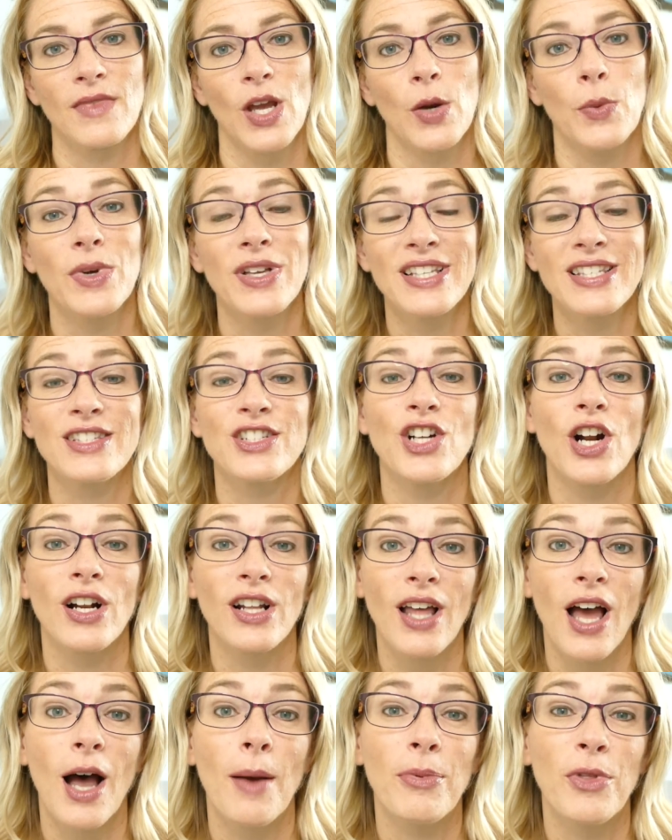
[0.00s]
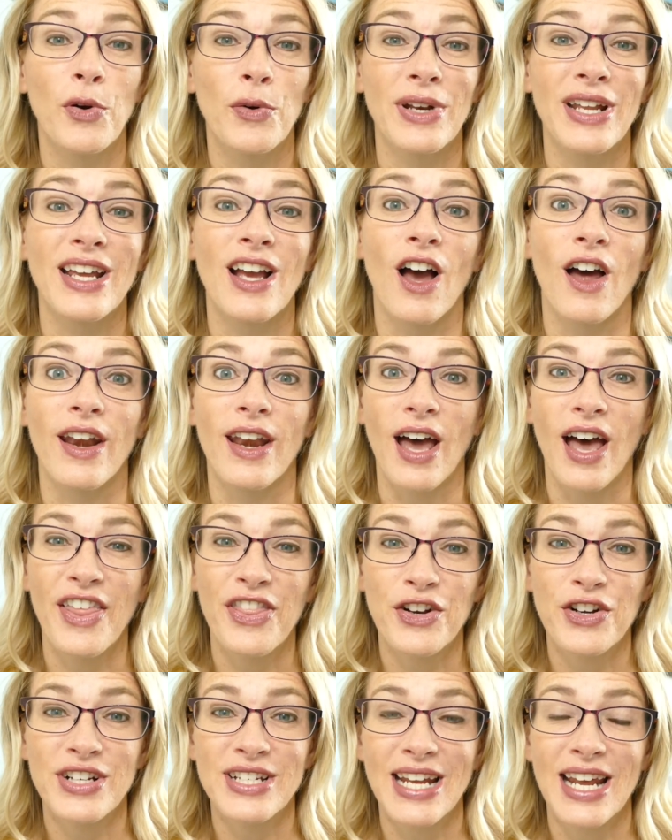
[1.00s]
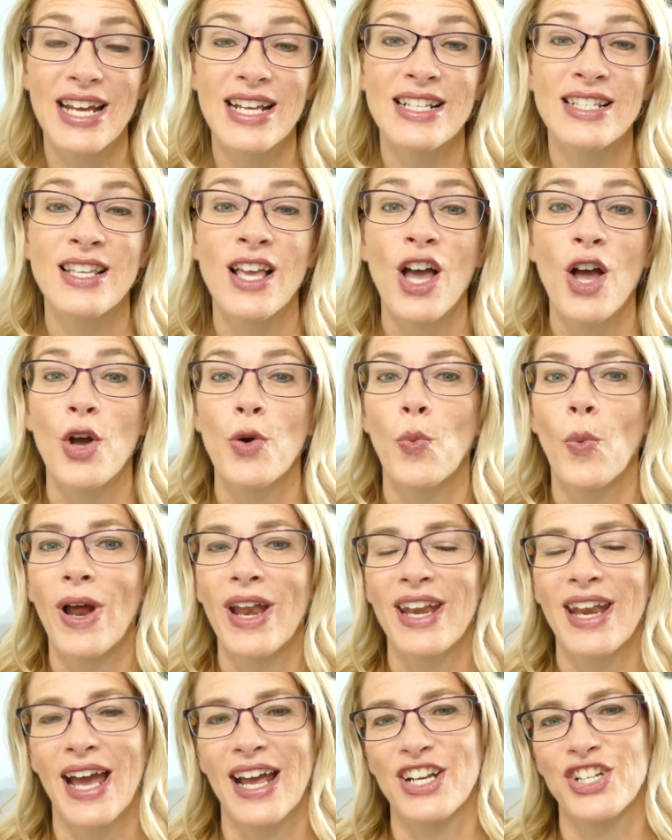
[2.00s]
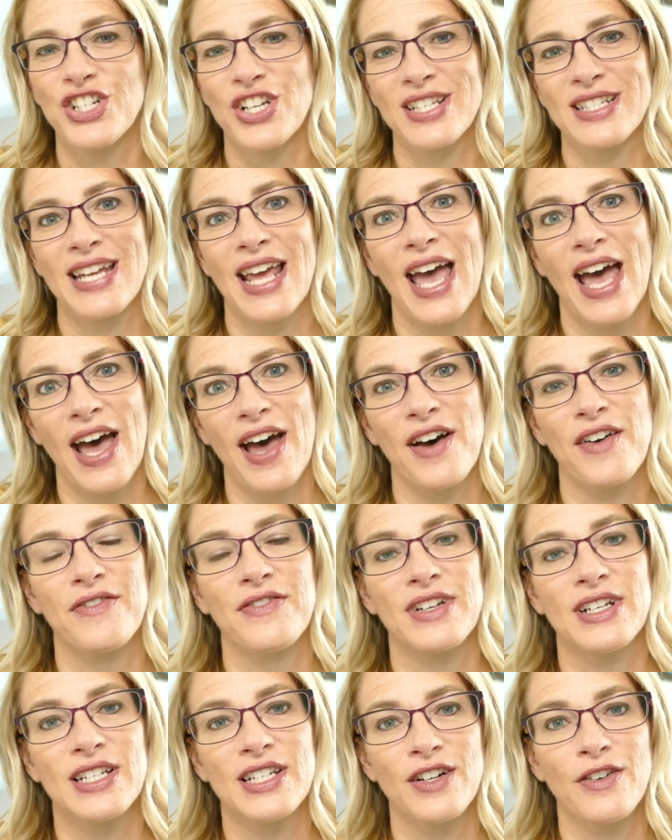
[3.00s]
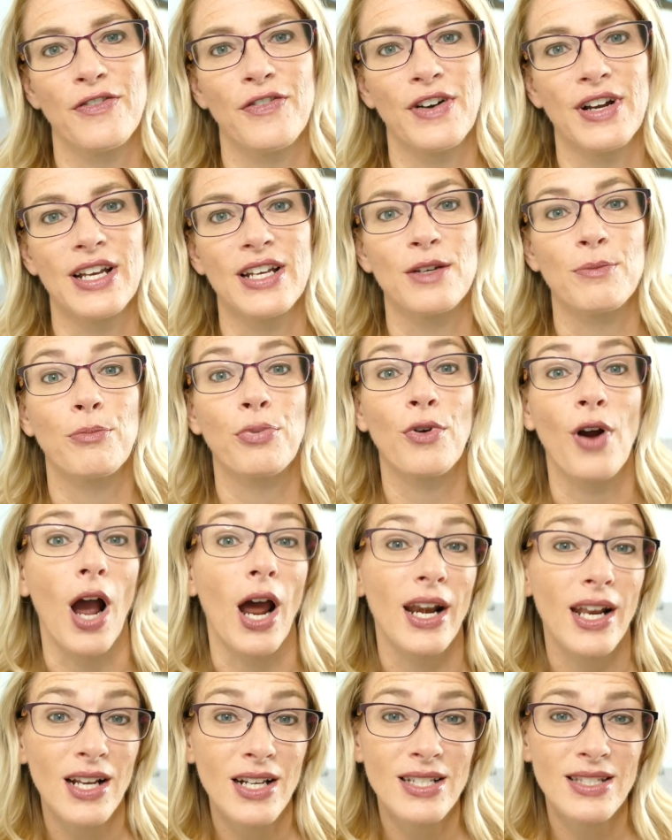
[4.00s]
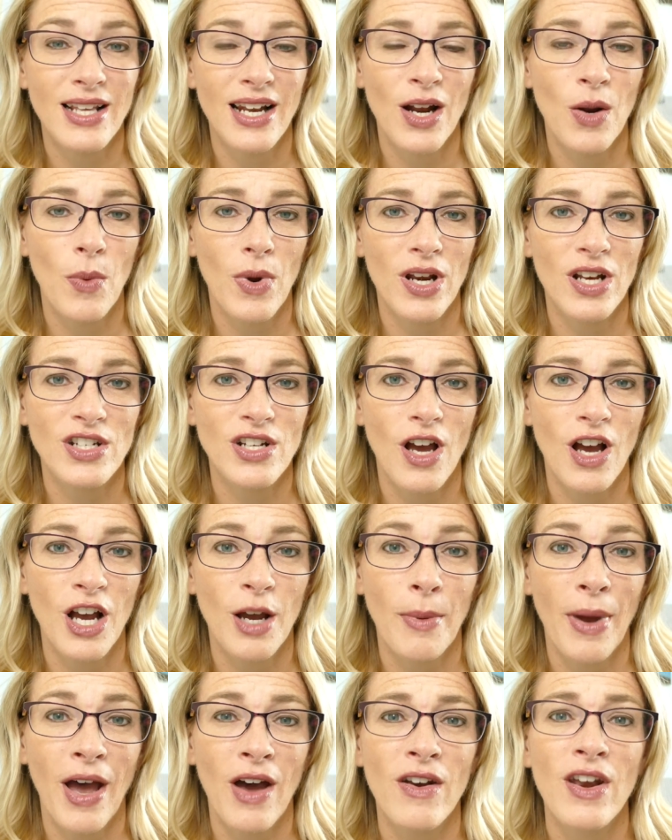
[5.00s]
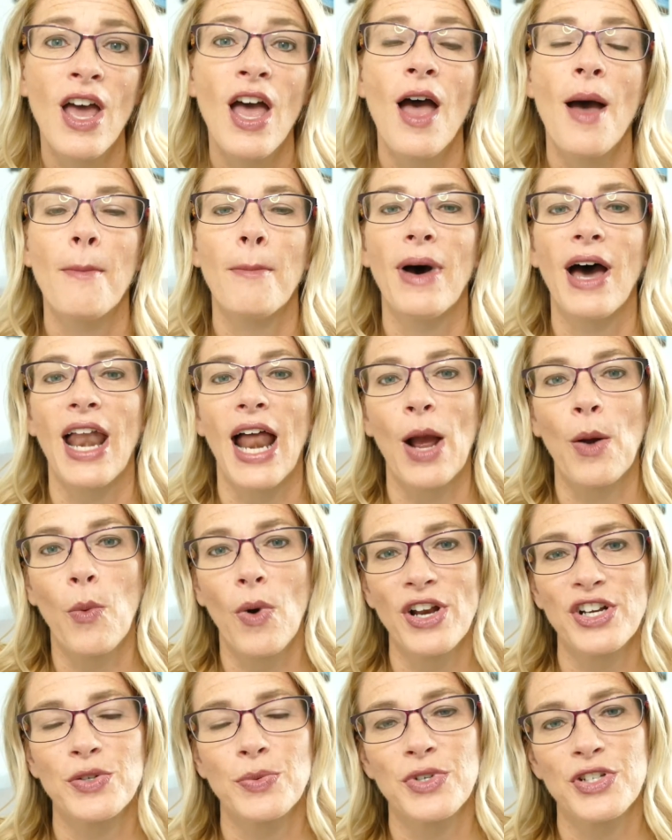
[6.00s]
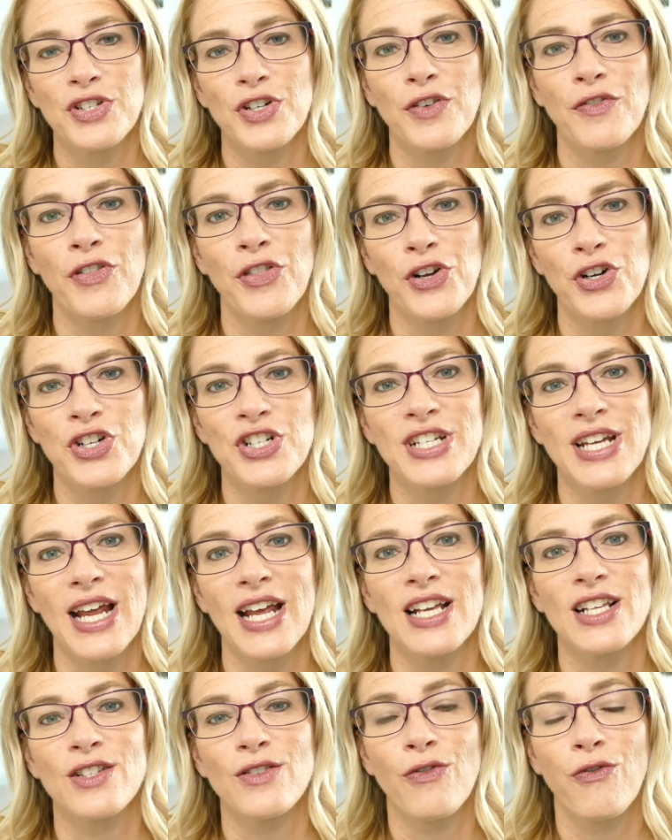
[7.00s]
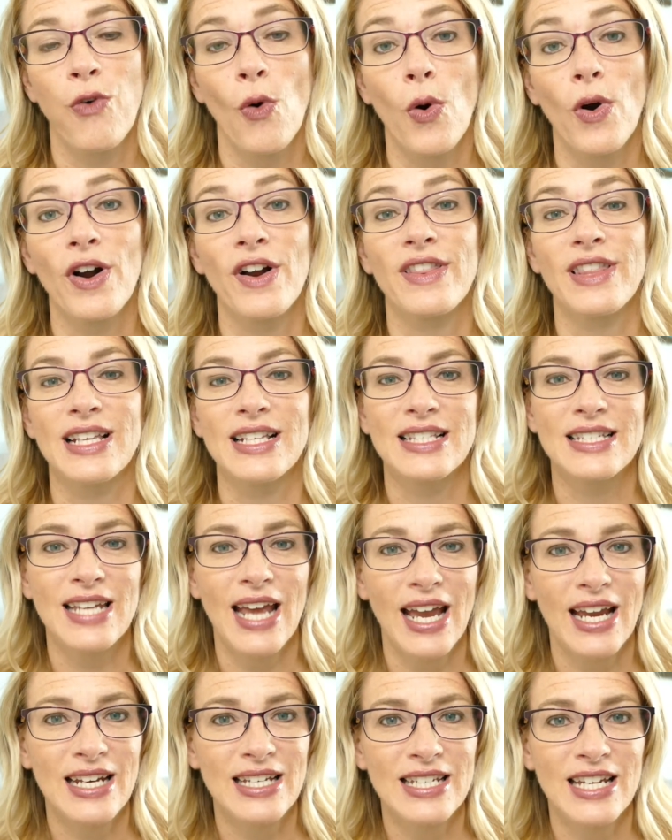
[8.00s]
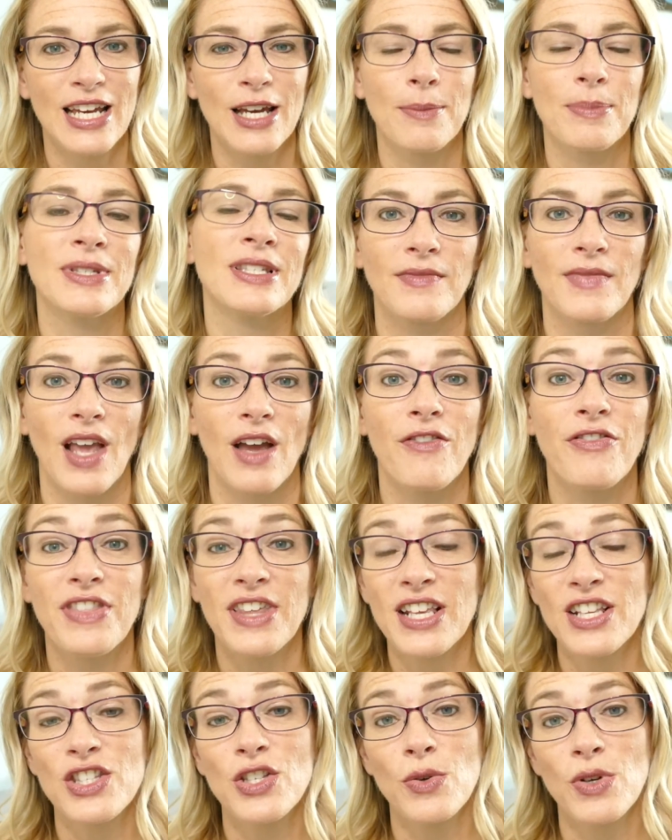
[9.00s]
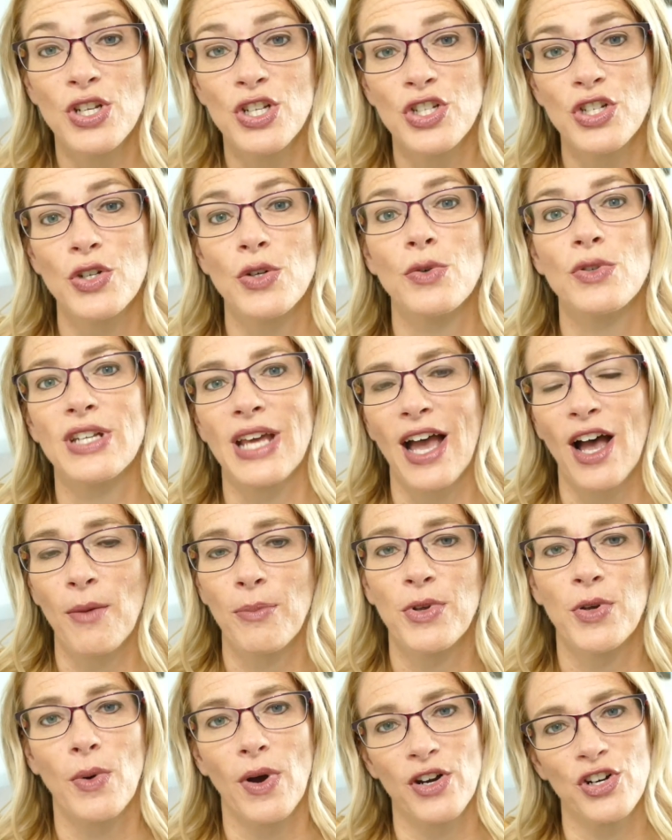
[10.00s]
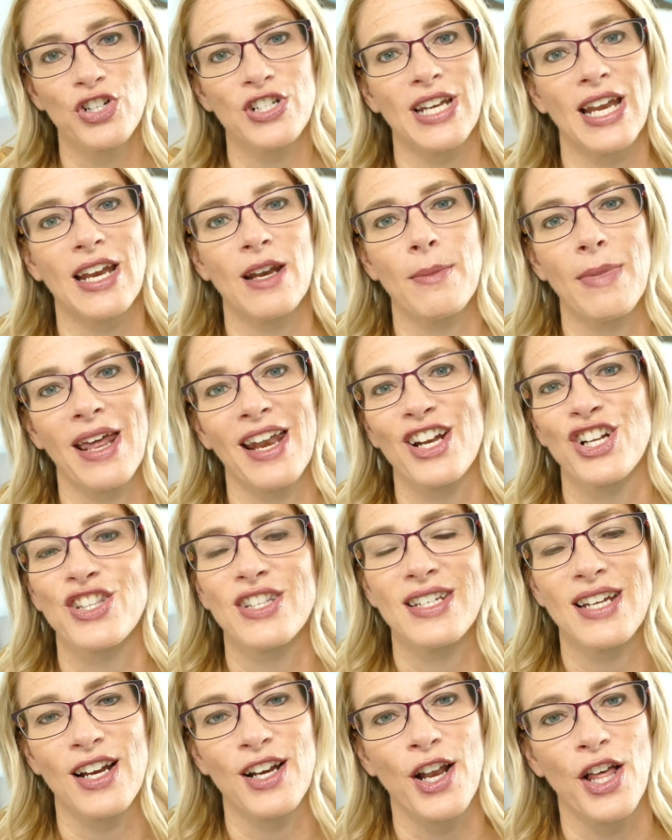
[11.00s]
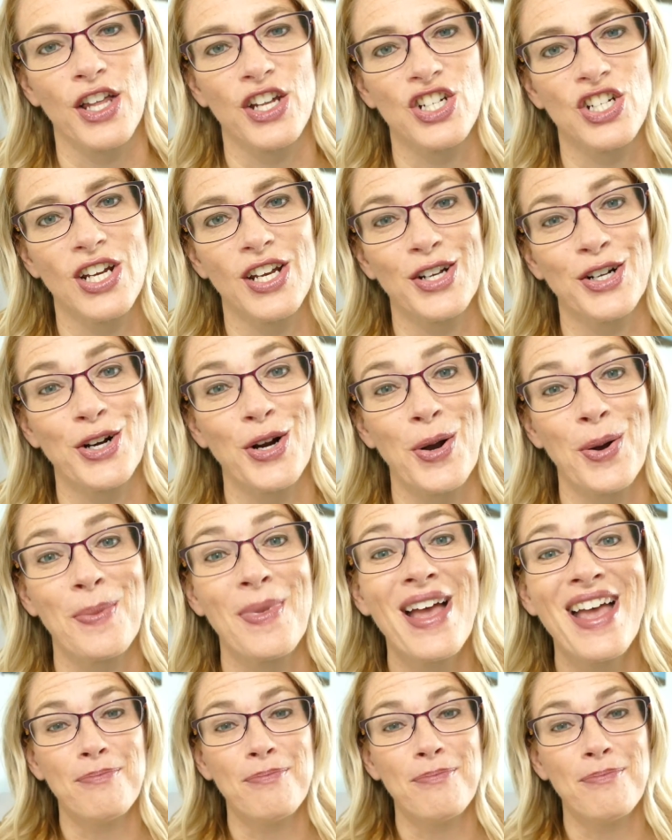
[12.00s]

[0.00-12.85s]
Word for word: I will start uploading on other days when I just have different products that I want to talk about, but I want to reserve Thursdays for these tech tips of things you can do to help you understand and manage the technology in your home.